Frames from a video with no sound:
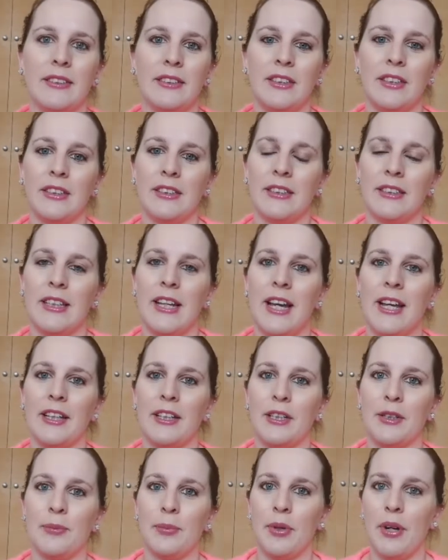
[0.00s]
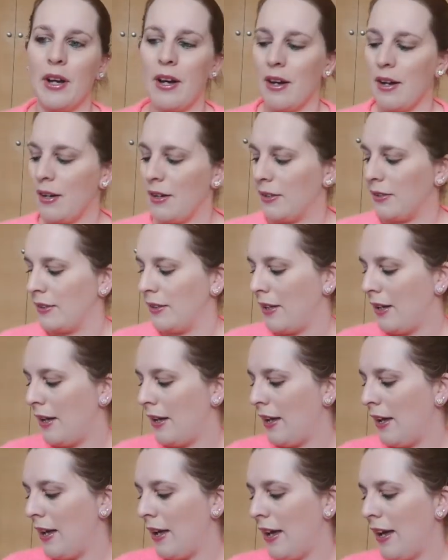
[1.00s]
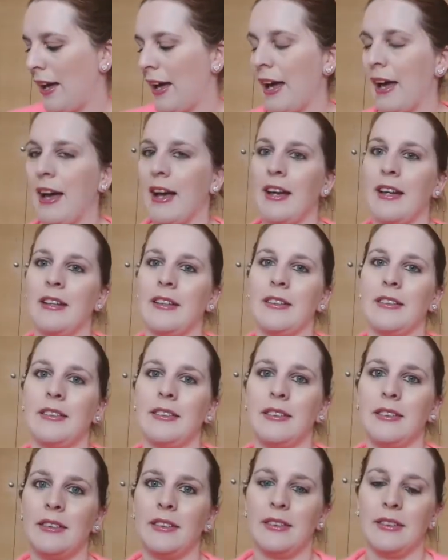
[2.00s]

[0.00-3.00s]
just that I could put on and